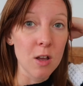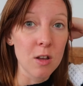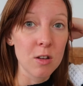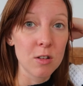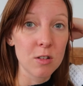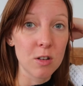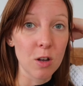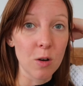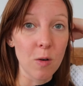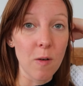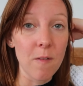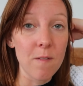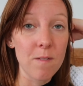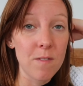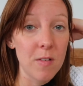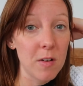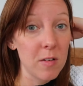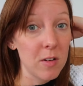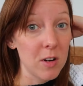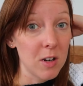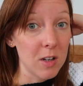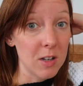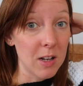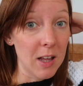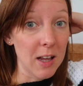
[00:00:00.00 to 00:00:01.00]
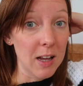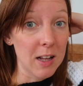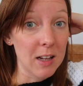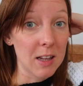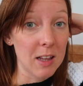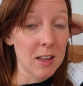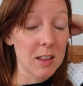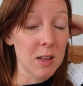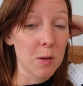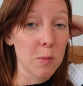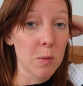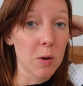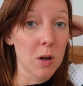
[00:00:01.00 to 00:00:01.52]
So very
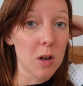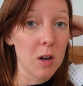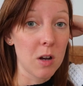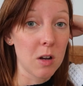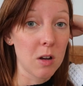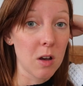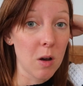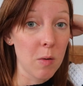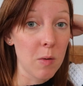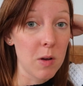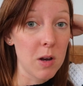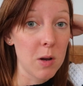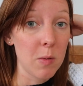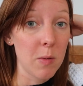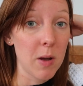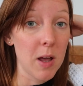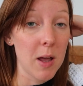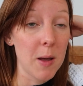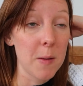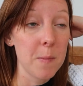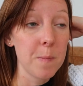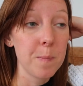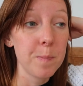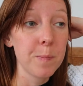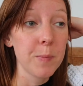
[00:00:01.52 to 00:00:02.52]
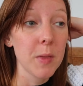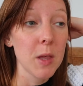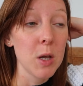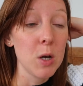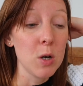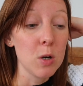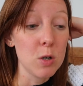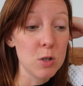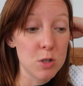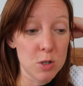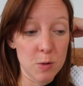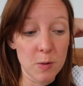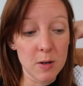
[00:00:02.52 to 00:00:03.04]
unlikely that we're going to go anywhere
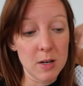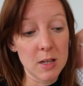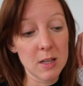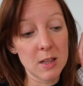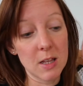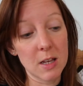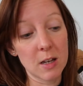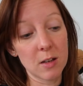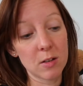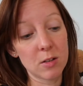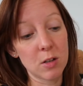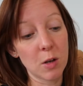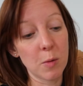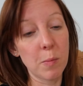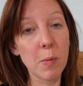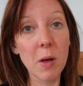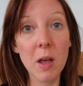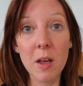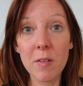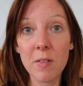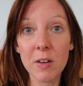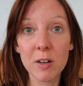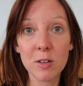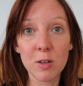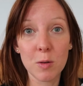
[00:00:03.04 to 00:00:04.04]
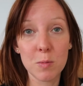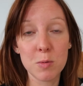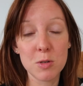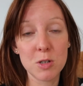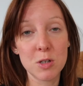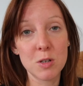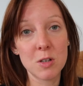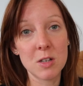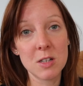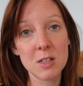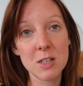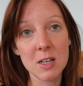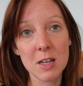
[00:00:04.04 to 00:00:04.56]
or do anything. So perfect
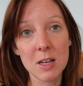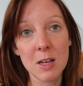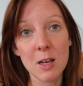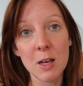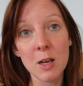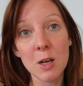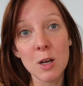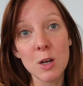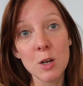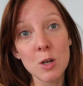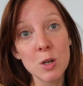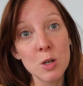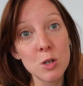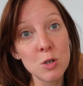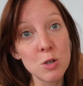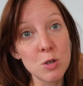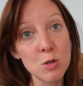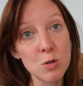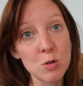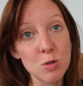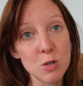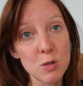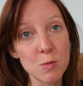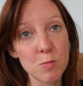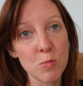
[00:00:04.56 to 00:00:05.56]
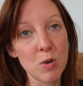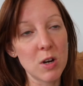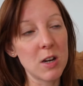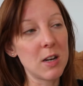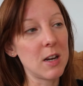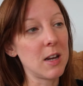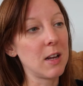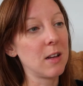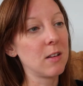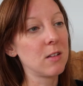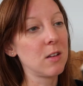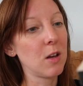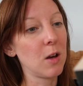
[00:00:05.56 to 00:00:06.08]
opportunity to do some
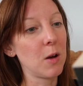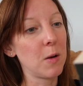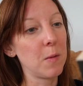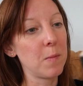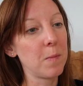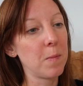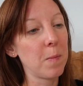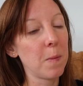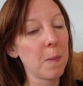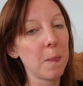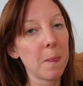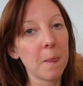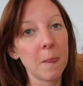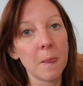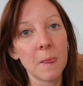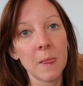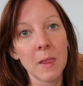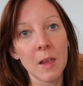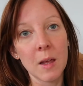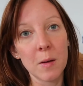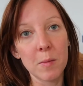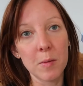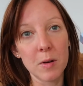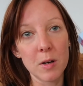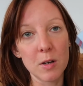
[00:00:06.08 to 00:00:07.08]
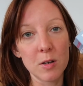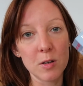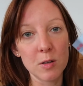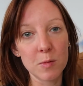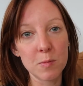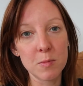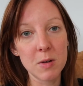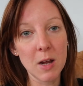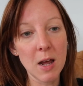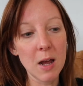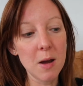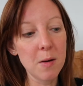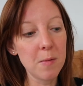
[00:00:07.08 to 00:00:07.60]
reading. So I'm going to do
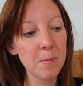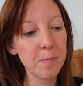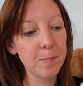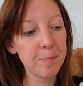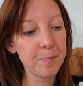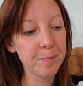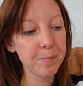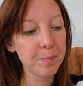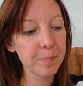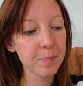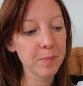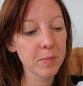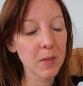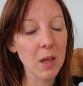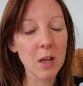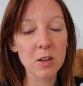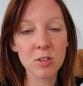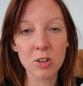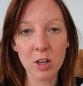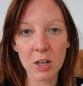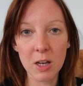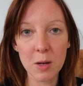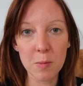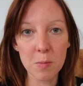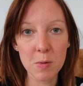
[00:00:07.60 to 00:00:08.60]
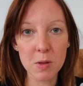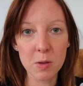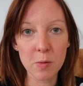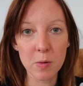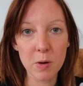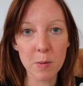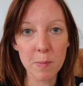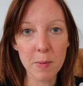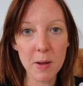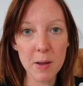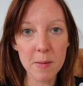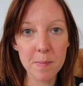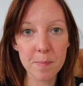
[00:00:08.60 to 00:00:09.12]
some now. I'll check in with you
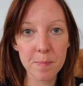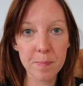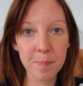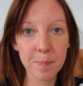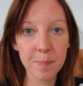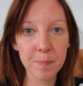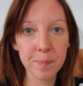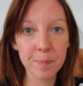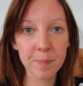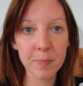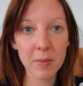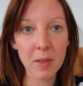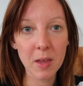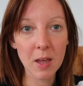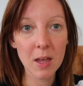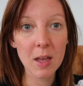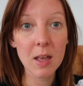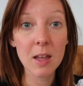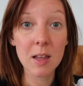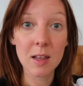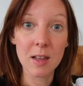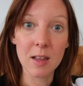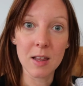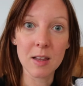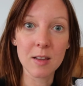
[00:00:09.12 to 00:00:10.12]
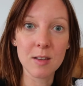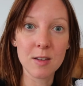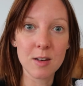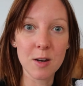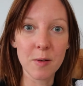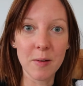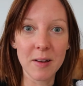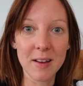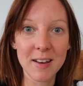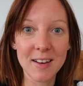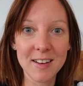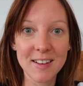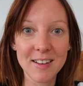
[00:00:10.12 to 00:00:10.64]
in a bit. Let's do
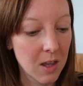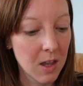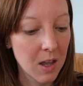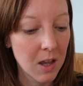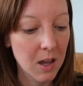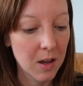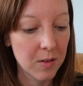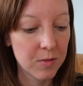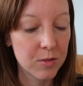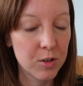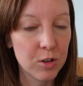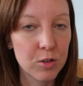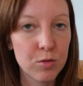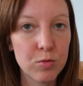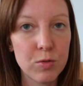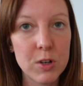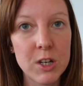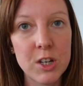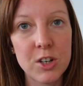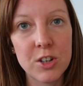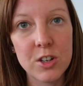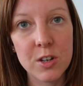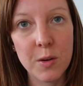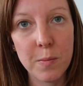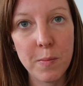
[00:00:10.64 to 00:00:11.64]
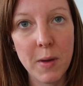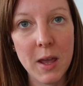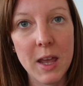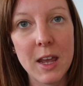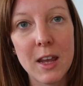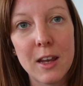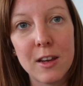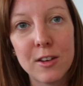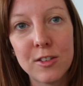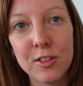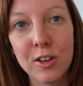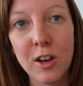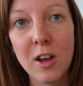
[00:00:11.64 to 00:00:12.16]
it. I've just reached
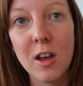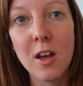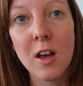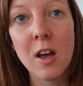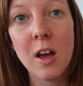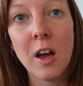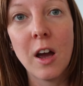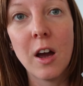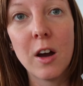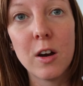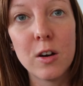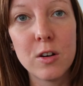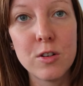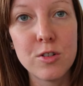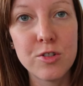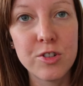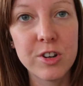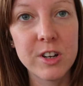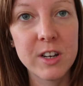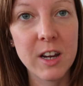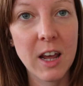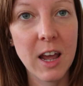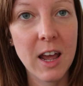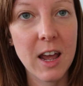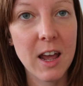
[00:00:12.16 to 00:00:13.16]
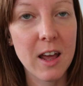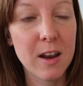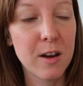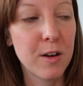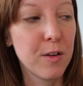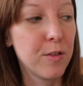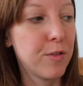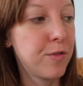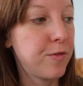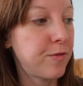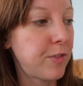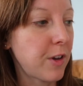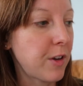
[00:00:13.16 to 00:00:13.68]
page
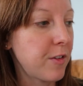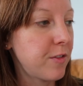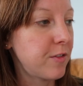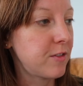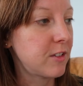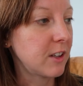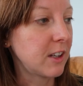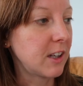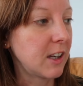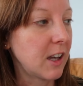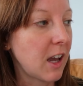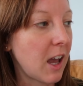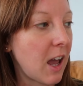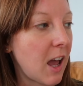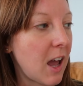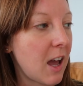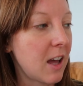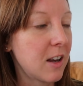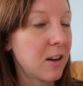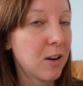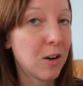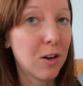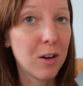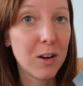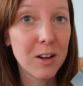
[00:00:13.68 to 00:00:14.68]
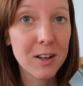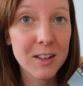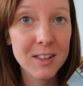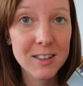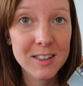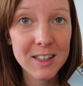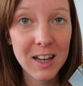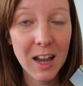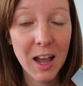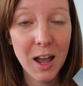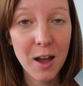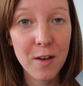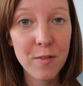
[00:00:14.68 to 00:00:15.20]
150, and
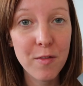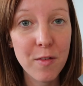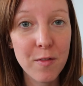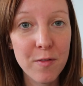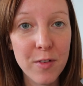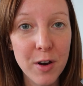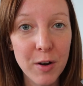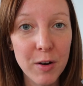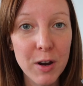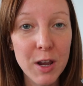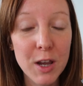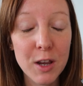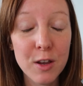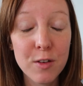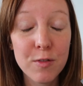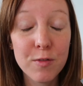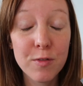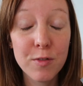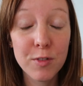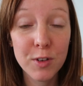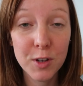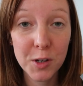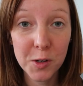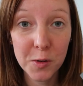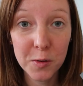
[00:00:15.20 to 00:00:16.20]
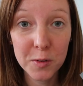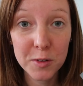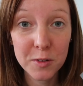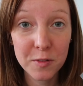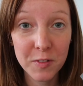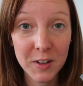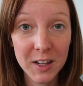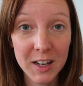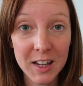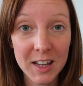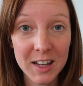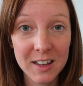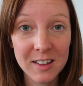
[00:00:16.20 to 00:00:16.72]
honestly I have very confused
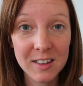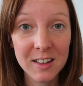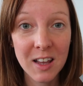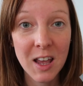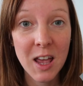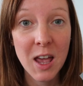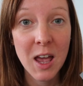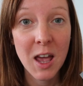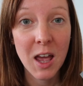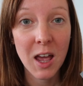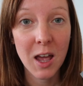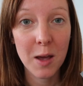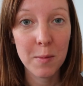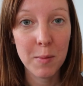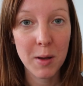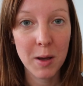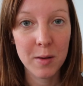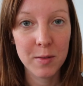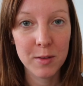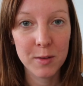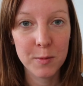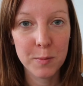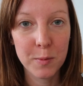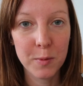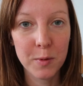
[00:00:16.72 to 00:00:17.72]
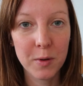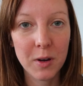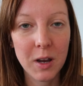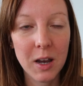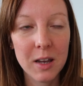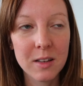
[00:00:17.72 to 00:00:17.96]
feelings about this book.